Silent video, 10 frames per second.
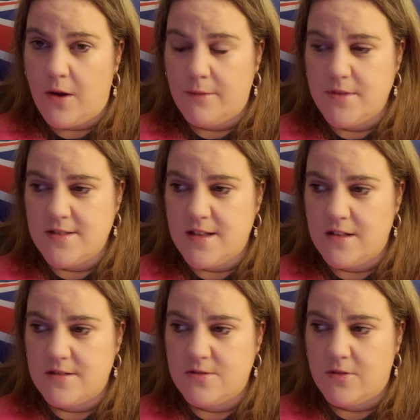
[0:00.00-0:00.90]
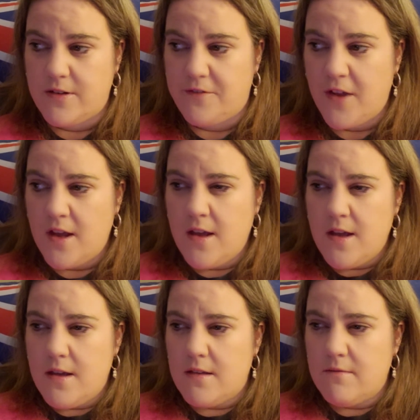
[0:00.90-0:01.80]
I'm just going to sort of
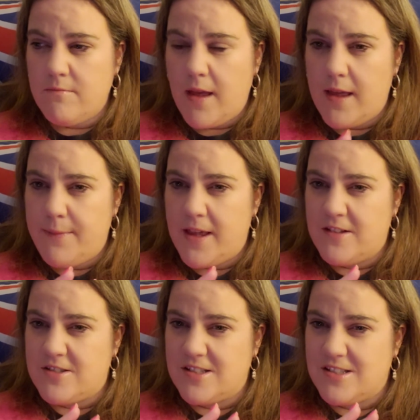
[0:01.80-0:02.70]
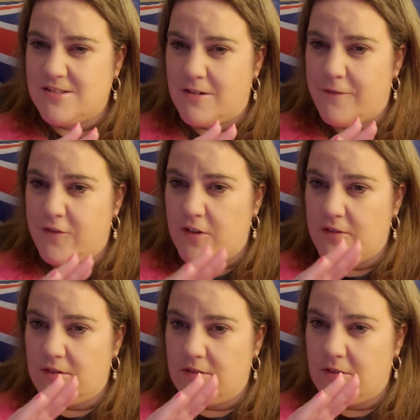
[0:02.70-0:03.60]
maybe just sort of
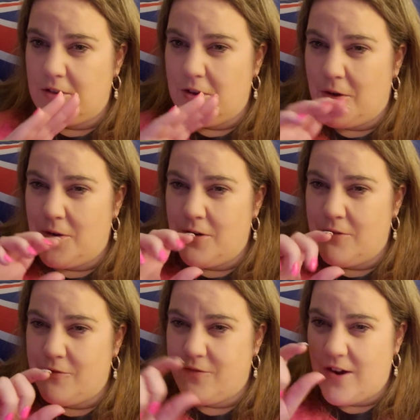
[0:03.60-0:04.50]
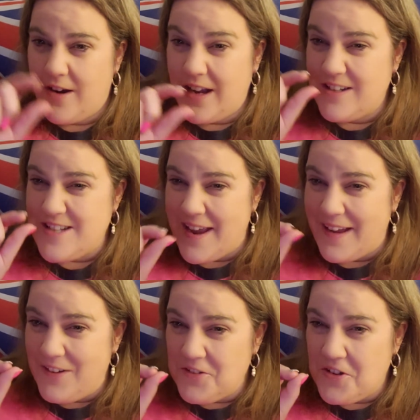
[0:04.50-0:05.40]
go very
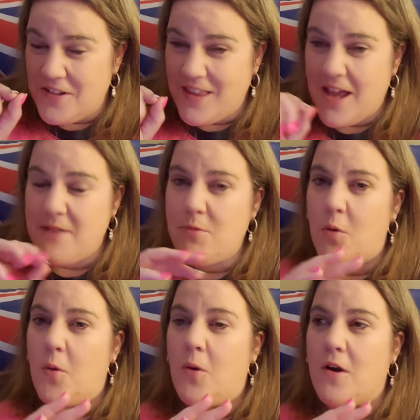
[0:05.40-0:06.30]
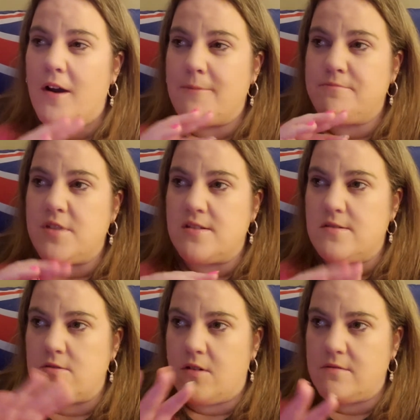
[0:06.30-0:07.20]
down on them or just
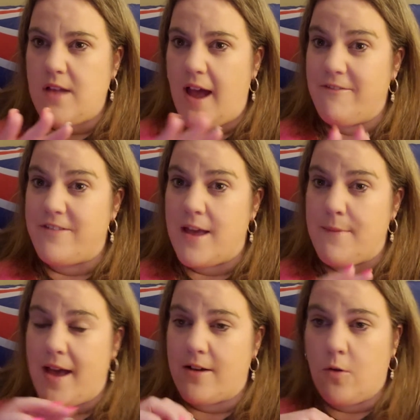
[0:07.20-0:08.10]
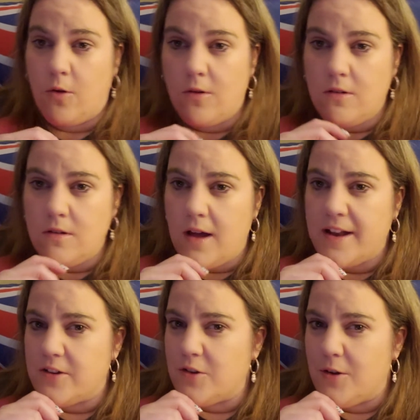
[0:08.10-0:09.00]
not have them at all. I
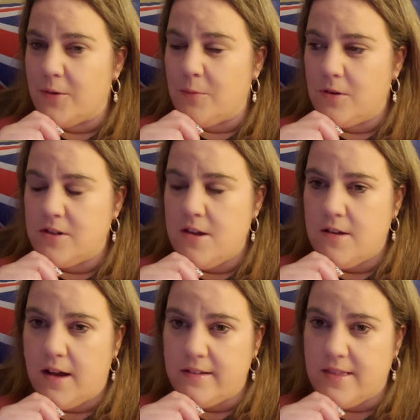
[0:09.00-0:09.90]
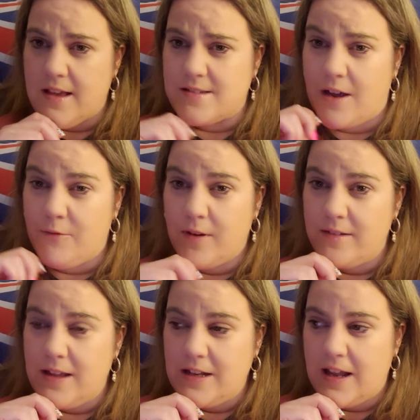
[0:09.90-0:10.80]
don't know. What do you guys think? So I
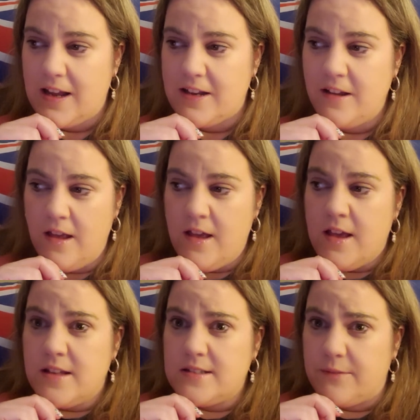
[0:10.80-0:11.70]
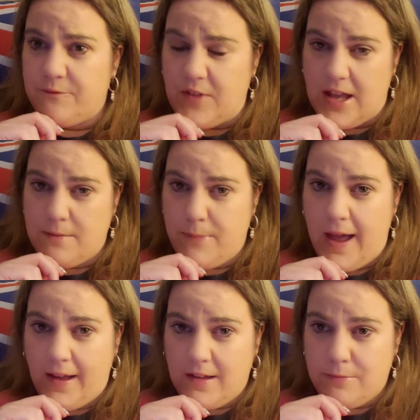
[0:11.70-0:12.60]
really need some
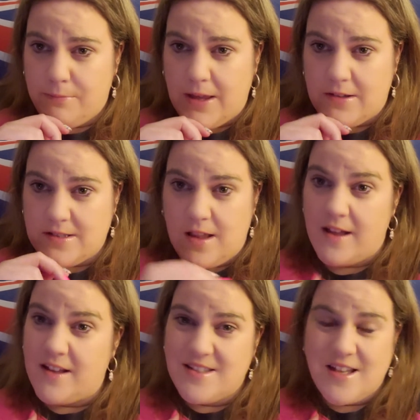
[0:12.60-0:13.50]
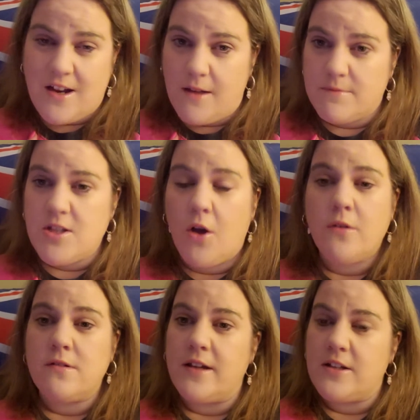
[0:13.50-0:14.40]
feedback because like I said, I'm
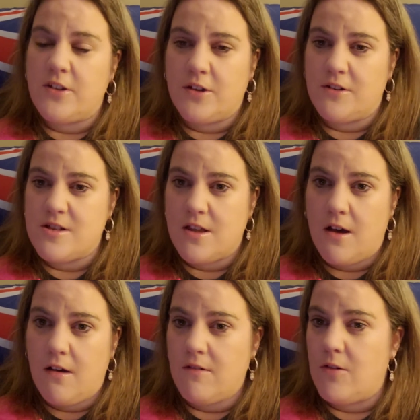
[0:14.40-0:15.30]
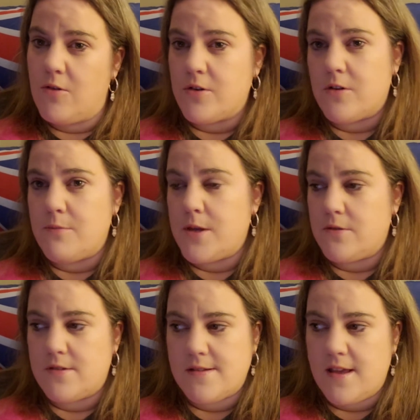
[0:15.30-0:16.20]
totally new to the whole
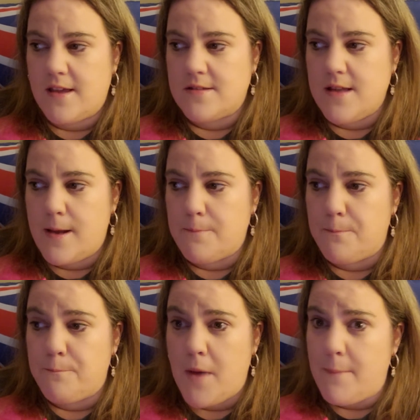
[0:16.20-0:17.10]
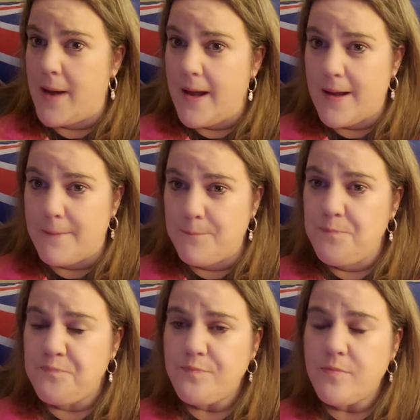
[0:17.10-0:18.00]
autoimmune disease and my mom
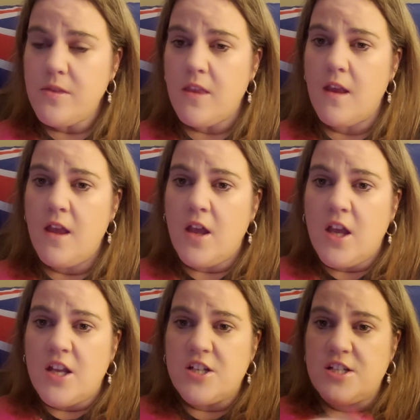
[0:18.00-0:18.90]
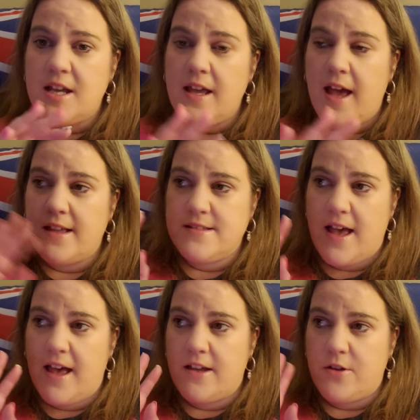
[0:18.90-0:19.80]
she has
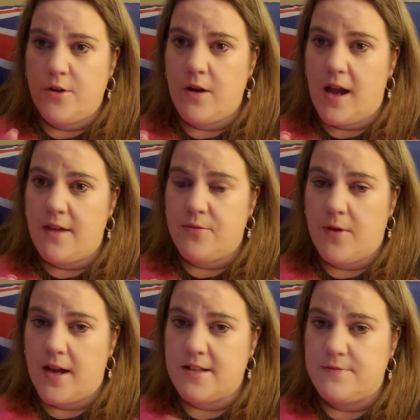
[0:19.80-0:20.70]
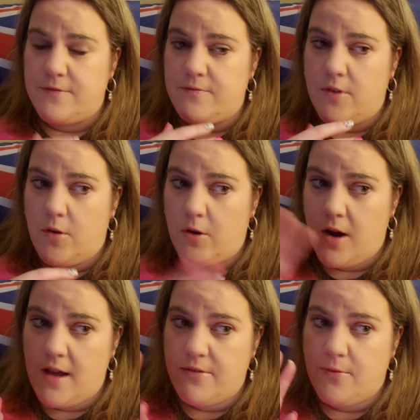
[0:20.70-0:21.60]
had her arthritis her
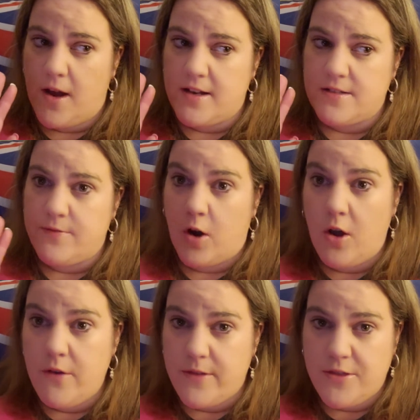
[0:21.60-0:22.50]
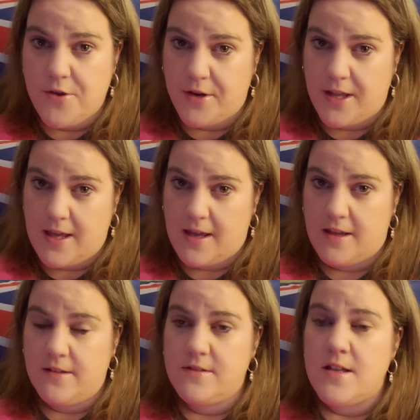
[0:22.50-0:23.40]
arthritis for over 30
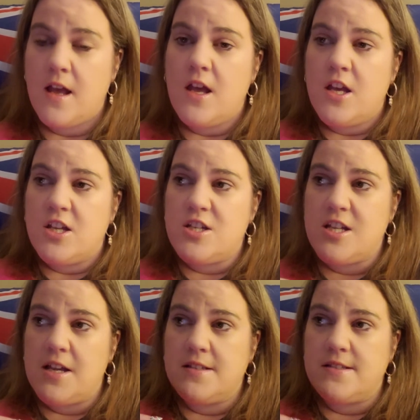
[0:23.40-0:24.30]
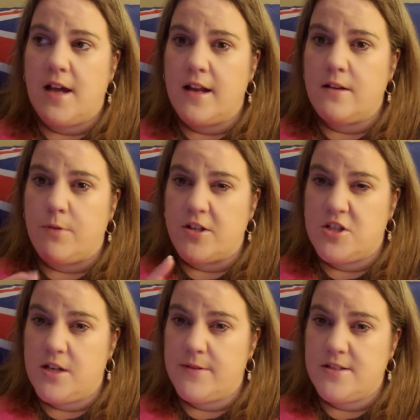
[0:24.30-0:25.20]
years. She started when
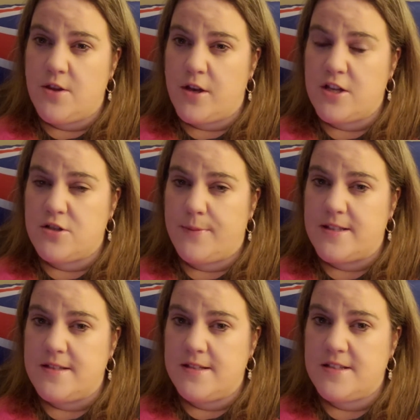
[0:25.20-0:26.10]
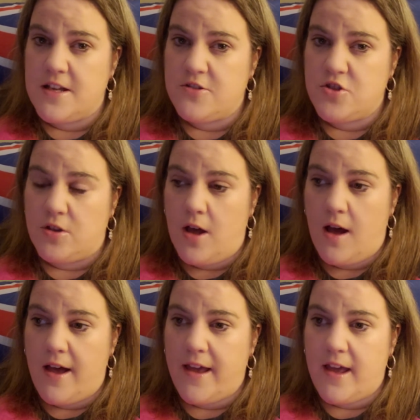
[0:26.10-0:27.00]
she was 30, she'll be 60 in
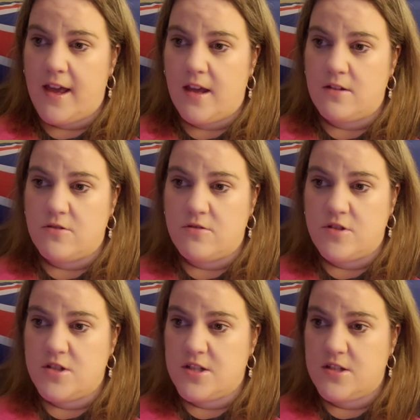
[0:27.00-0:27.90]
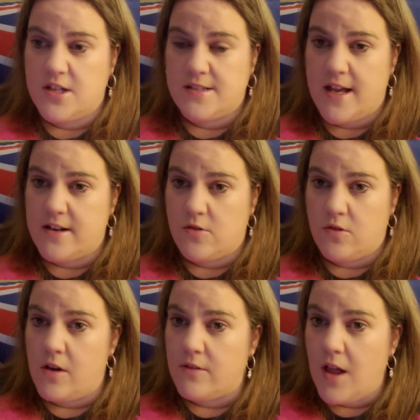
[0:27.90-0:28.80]
July, and she's had it
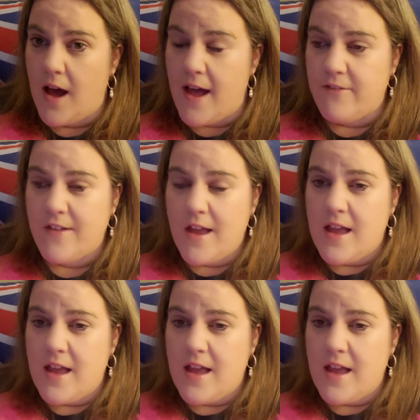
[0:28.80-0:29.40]
all her life.